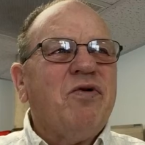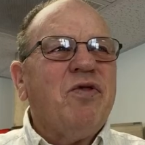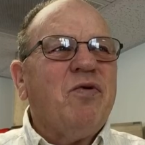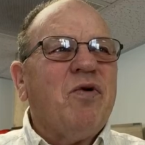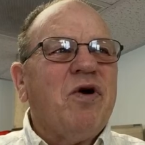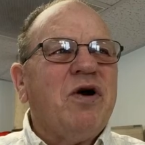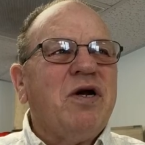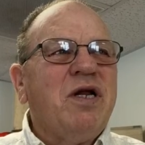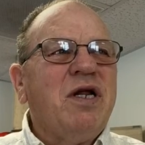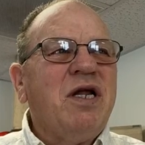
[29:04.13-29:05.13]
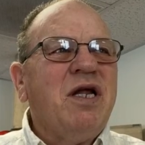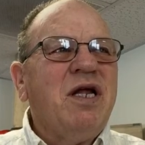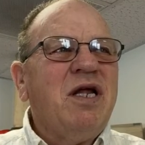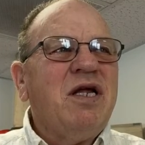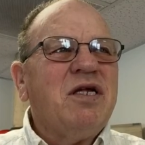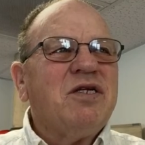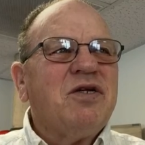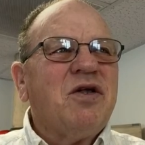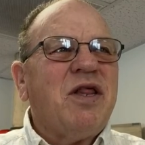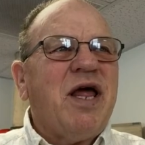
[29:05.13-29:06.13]
through the Word,
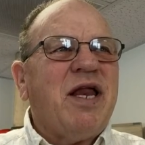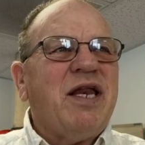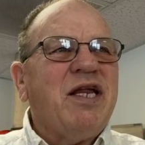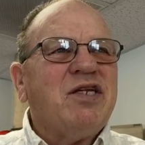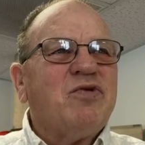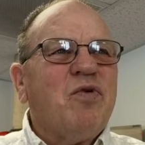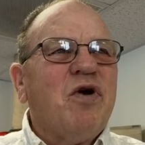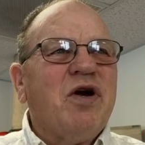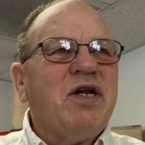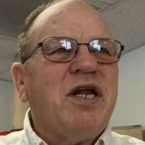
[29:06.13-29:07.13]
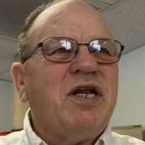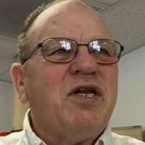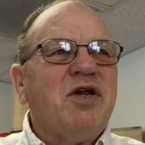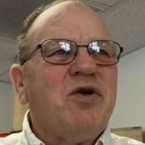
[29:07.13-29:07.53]
so that His Word can